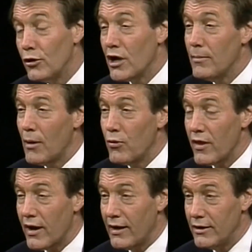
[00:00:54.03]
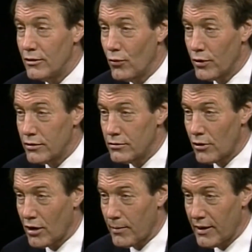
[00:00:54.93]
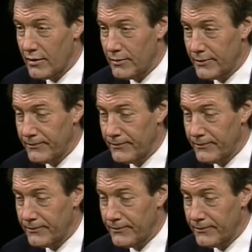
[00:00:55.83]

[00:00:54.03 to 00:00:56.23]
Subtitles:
You come up with an idea you want to talk about?